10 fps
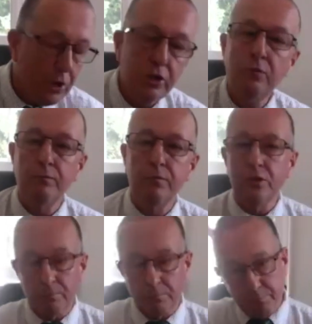
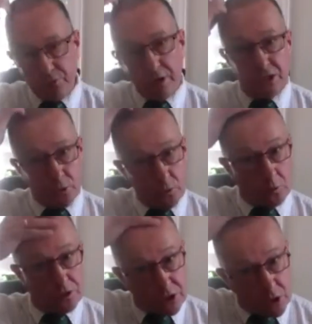Your grey
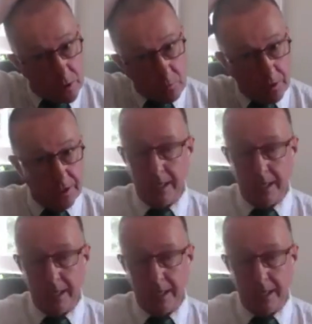squirrel, just a quick one